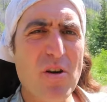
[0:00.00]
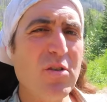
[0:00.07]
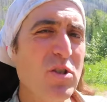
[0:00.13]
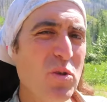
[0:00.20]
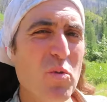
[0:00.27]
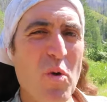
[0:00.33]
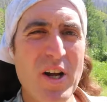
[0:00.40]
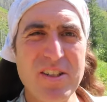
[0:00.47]

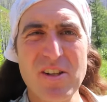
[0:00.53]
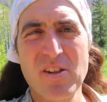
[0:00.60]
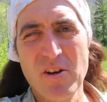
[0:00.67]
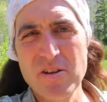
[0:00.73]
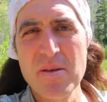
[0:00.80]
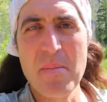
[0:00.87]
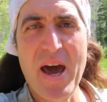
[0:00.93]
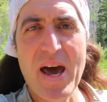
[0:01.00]
those who want to
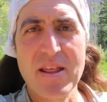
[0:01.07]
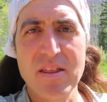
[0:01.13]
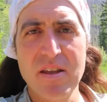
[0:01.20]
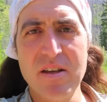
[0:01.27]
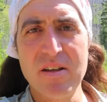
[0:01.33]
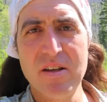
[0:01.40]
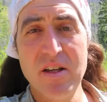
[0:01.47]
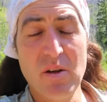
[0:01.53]
learn the math,
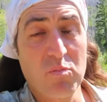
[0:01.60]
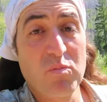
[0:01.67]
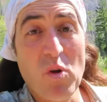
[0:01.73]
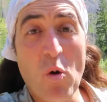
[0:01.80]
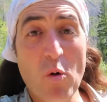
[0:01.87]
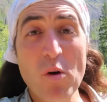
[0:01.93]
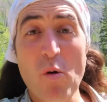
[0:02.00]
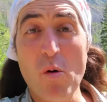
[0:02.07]

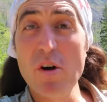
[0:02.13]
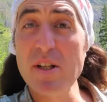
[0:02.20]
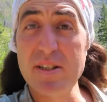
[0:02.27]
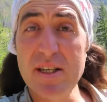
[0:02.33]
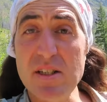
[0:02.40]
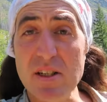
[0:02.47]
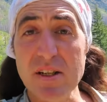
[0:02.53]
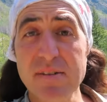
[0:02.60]
or, or to
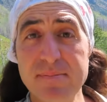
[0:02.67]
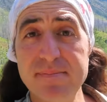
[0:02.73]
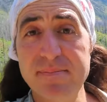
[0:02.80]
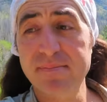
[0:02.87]
teach it.